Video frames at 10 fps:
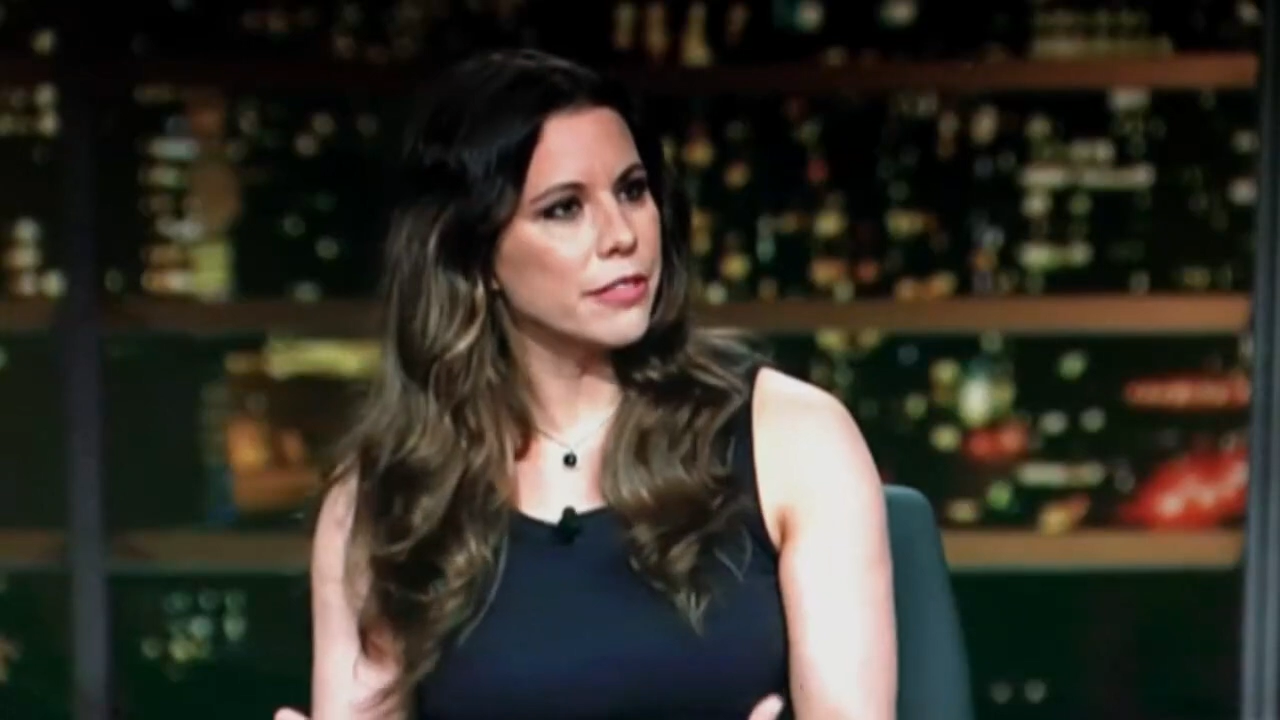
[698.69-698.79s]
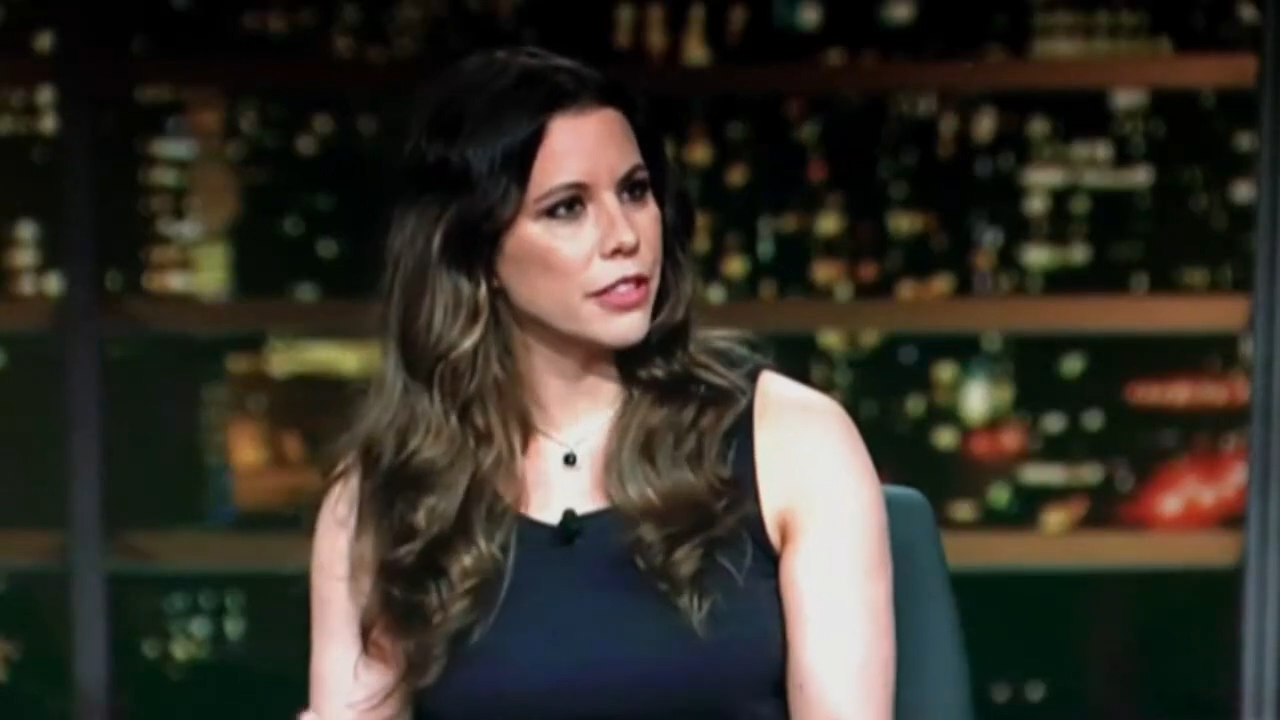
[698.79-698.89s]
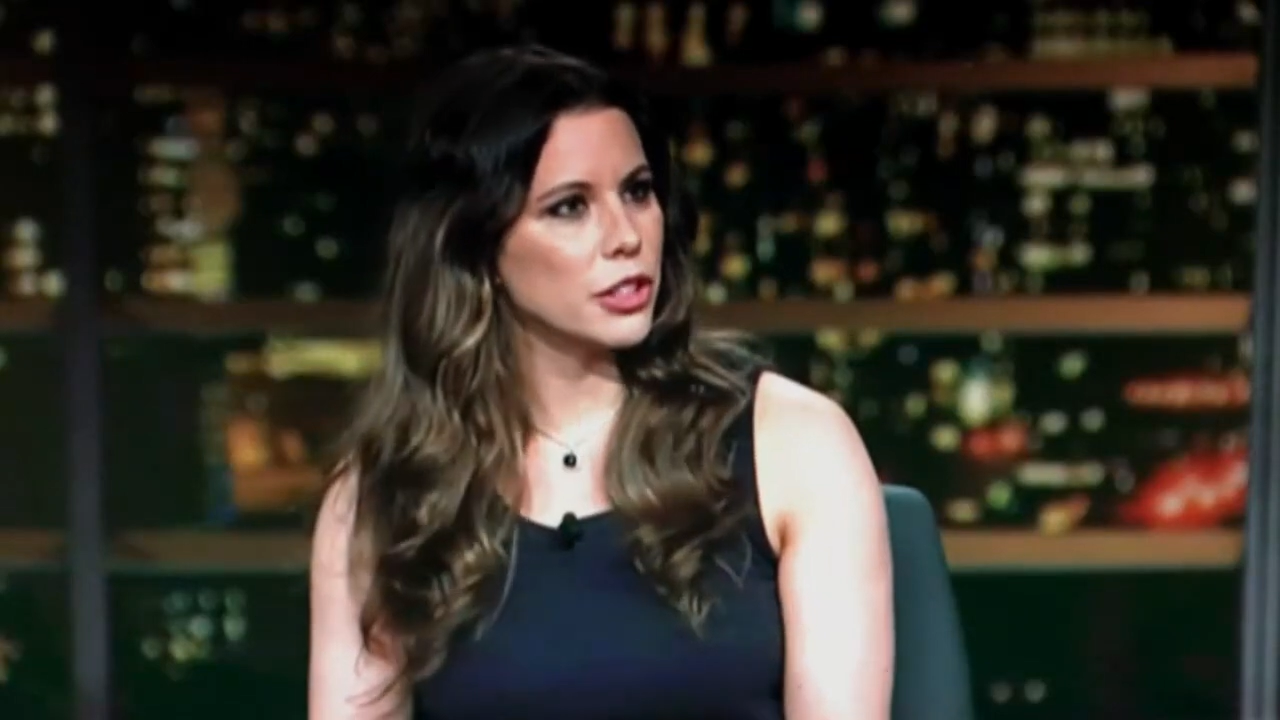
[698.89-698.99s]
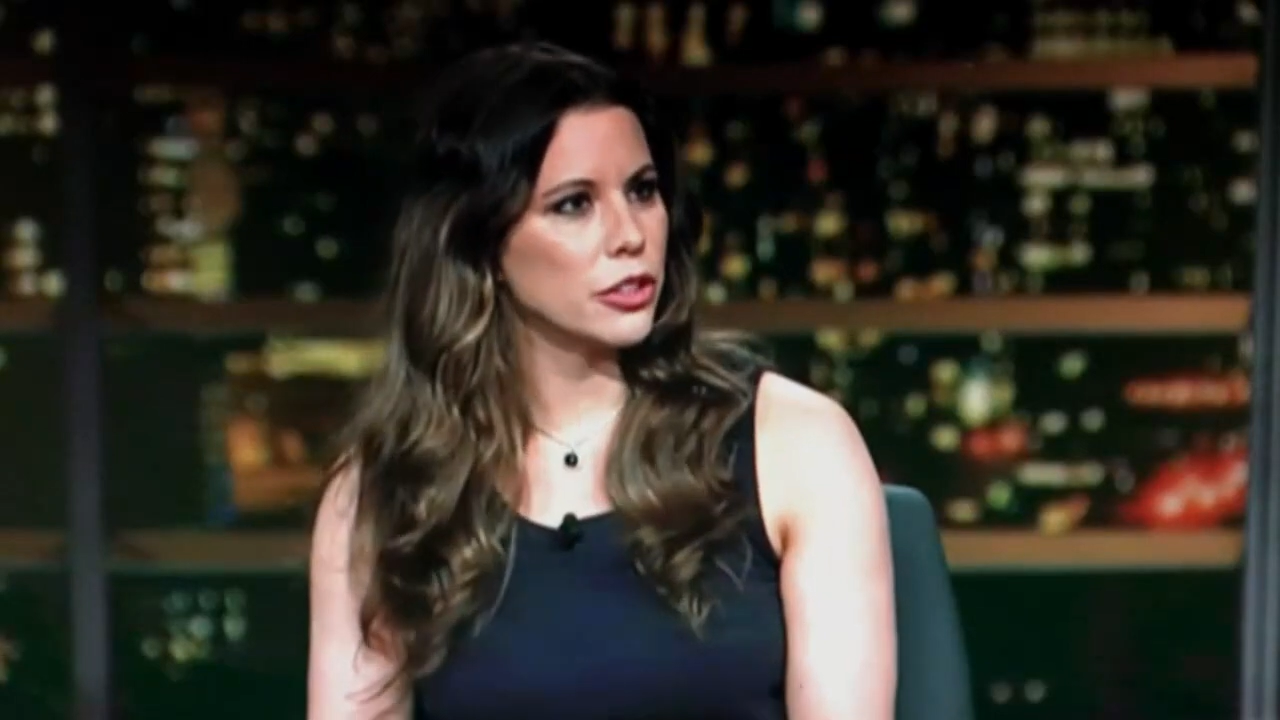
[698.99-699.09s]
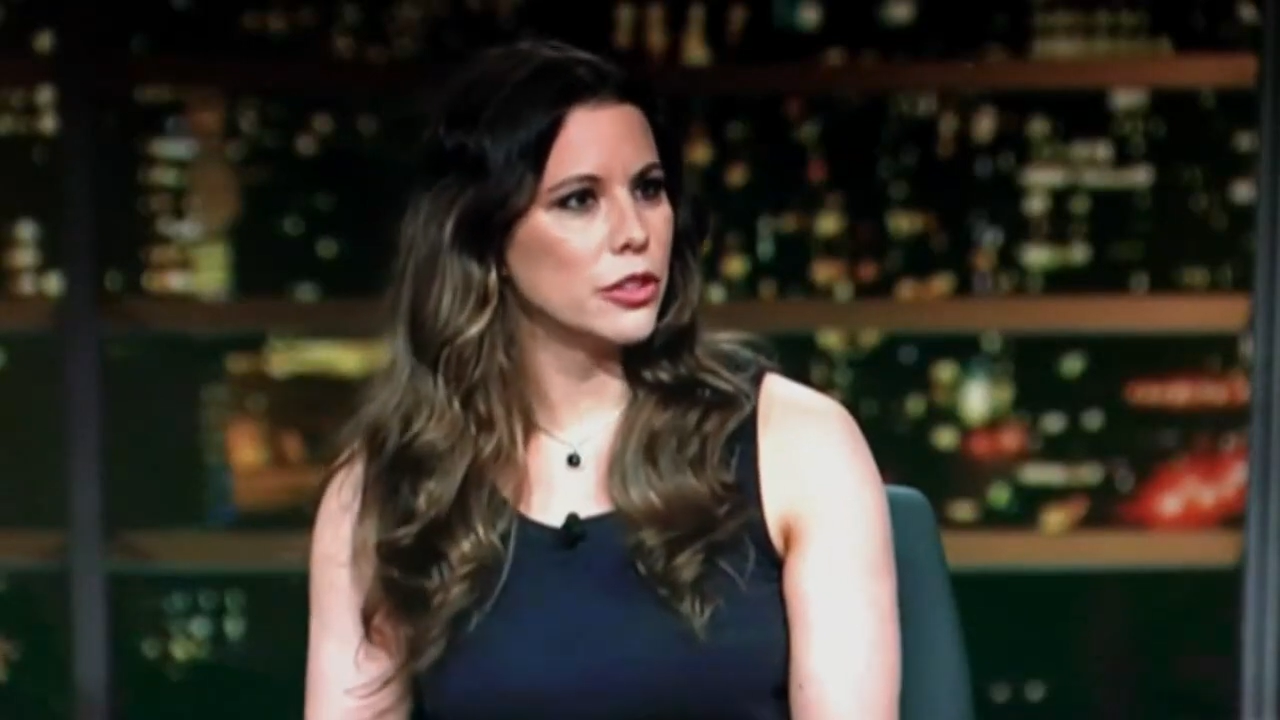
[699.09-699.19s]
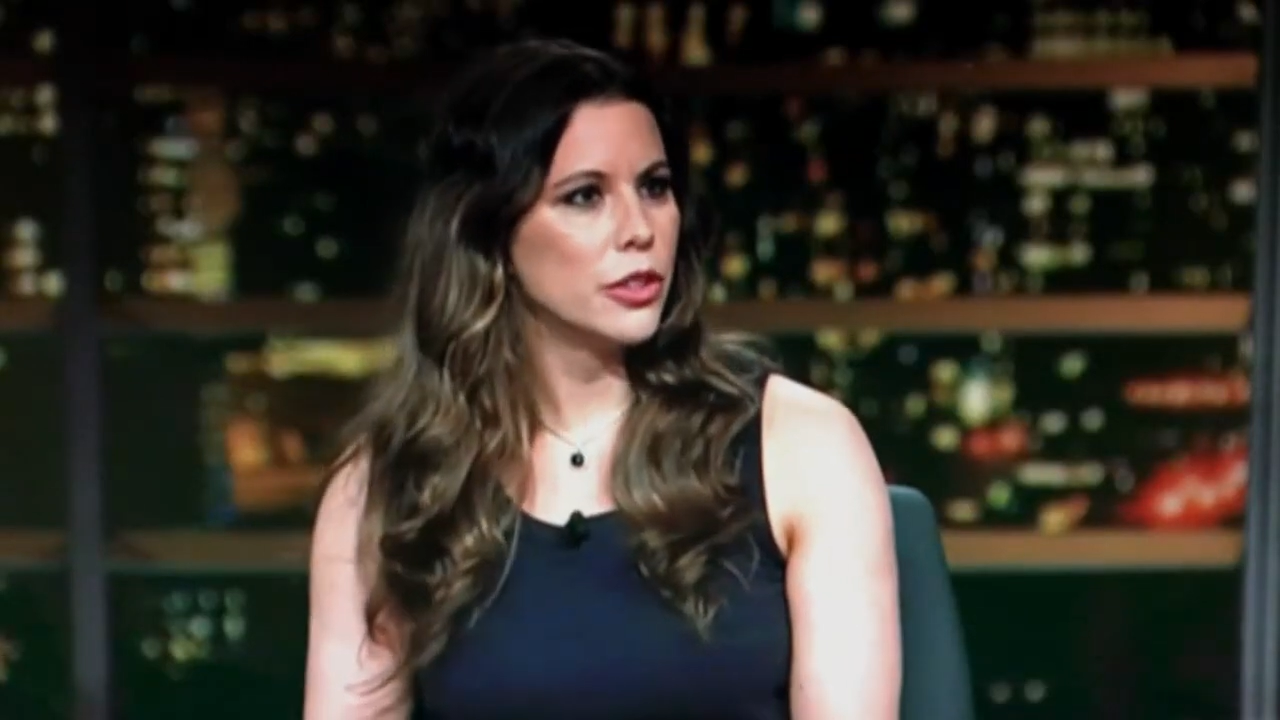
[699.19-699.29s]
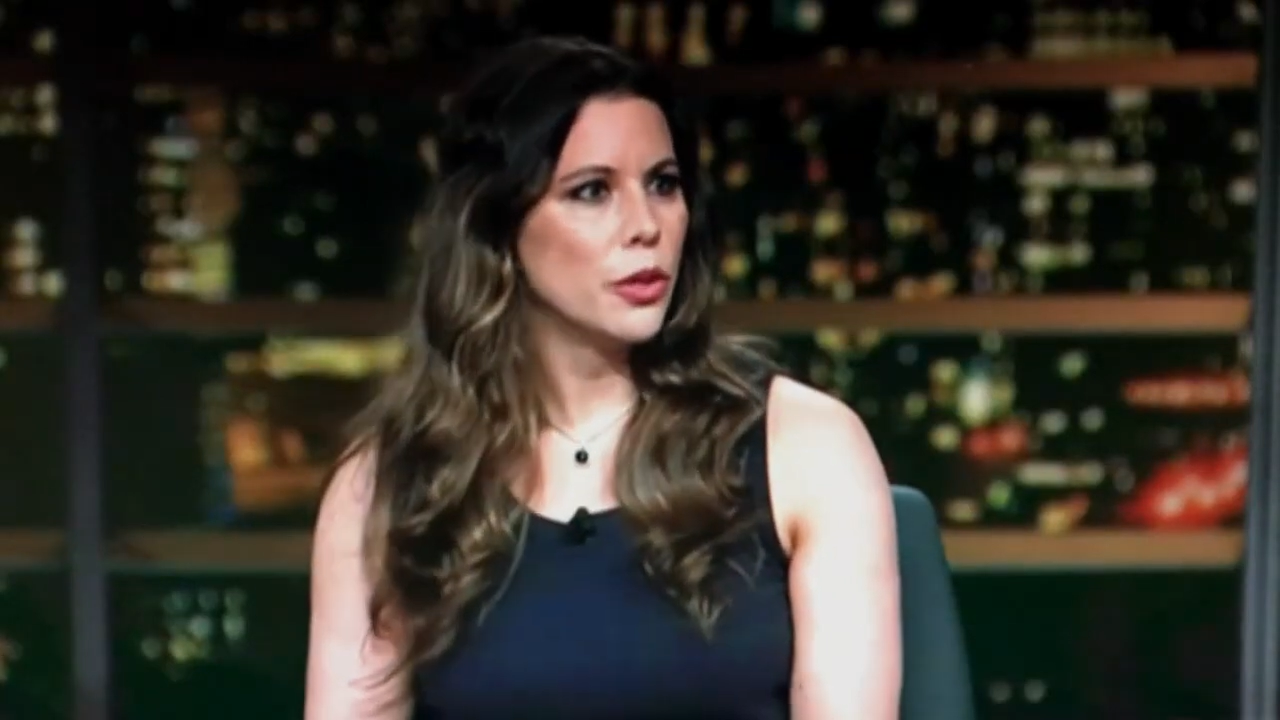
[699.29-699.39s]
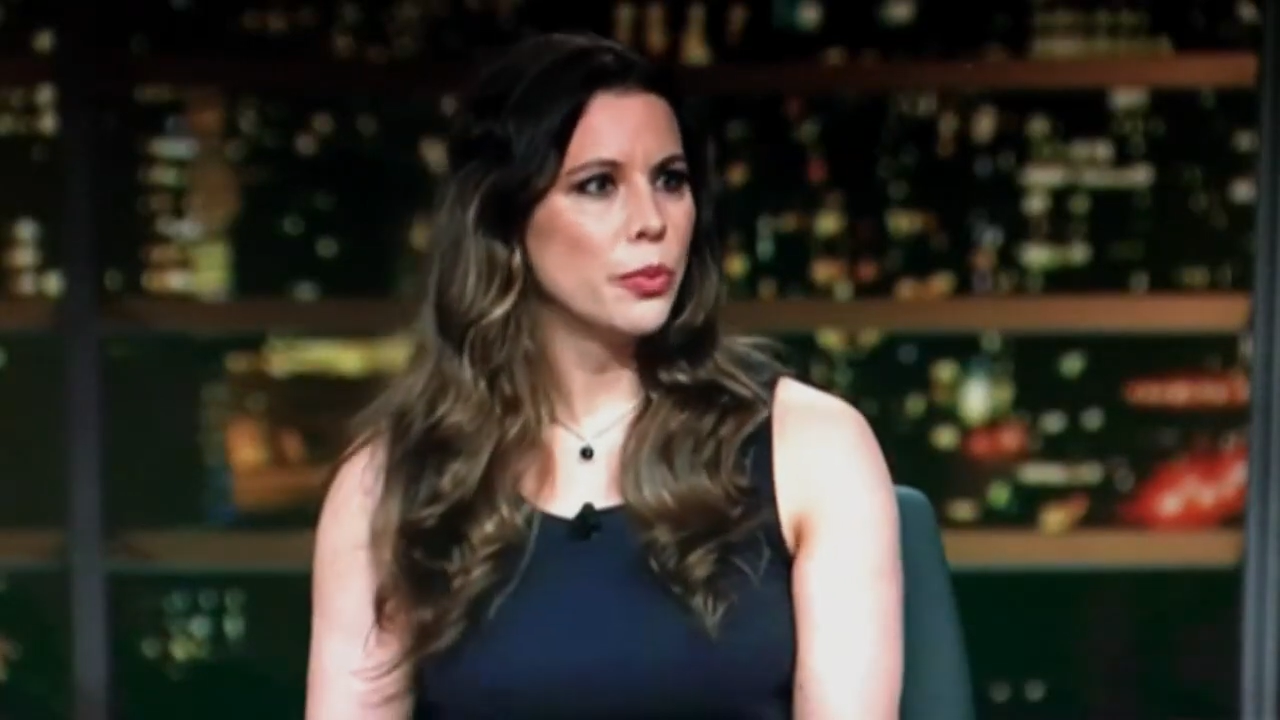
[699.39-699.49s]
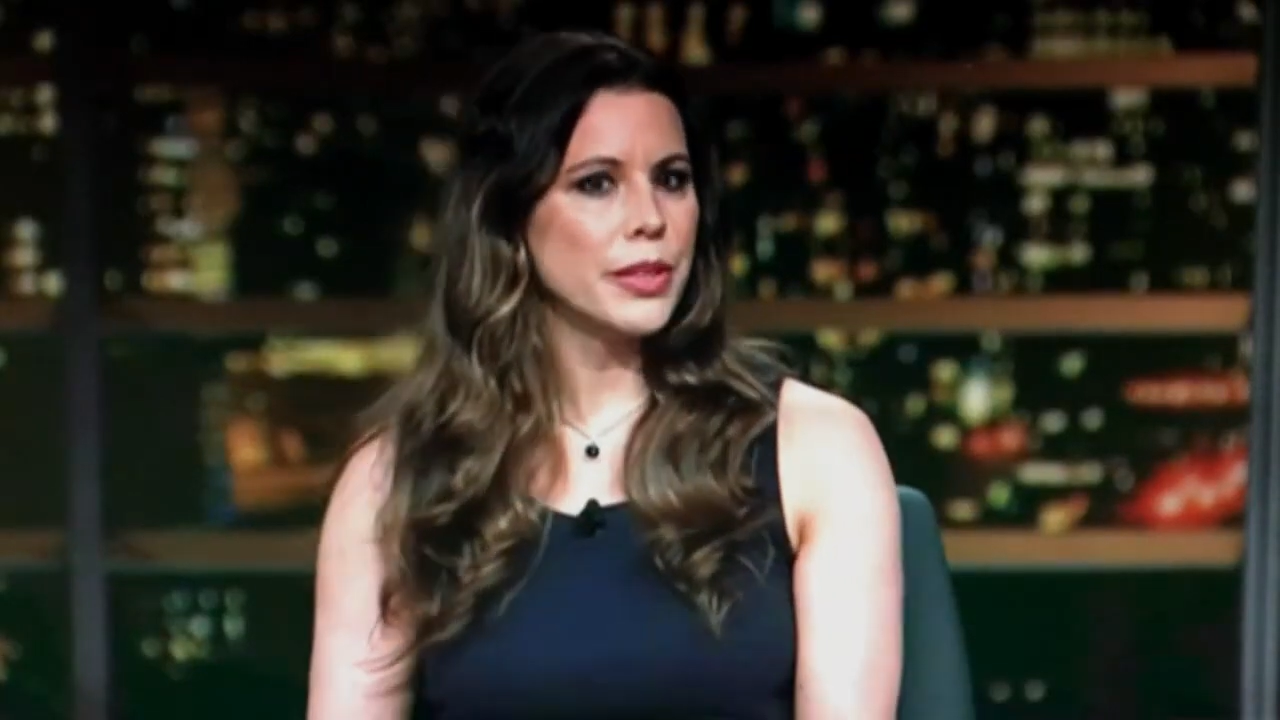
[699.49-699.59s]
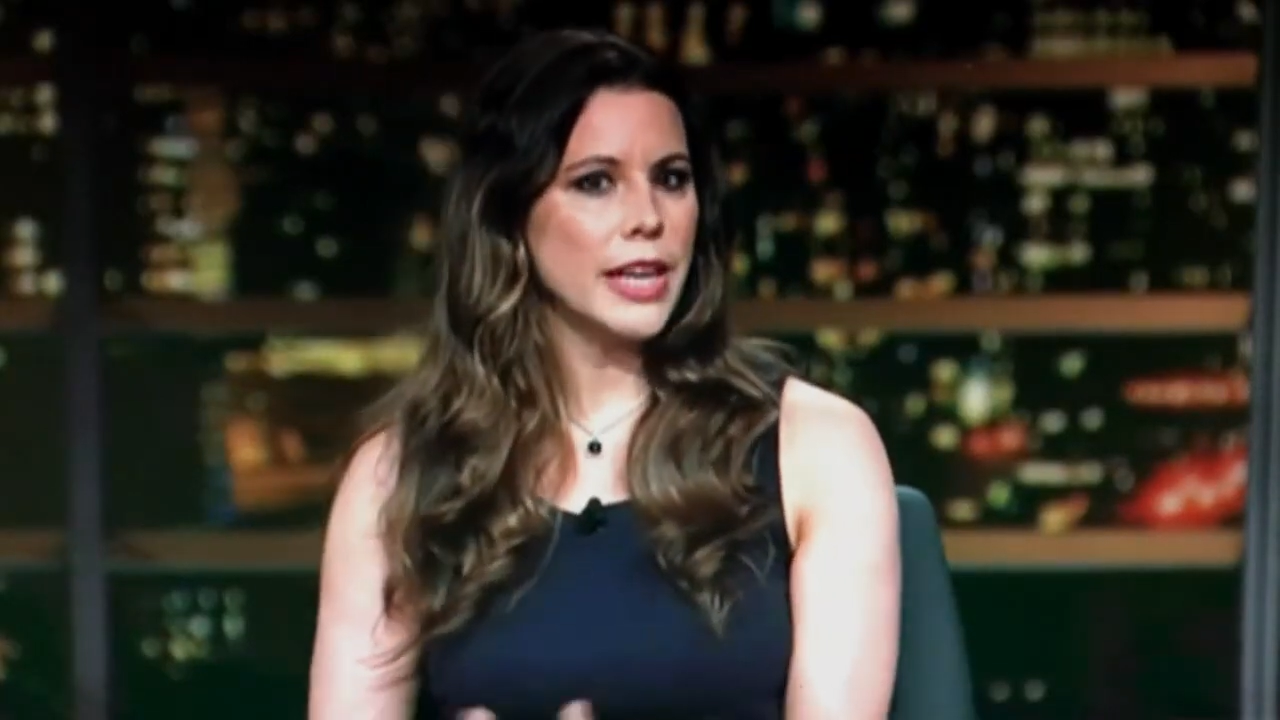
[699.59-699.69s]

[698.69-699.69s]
official well,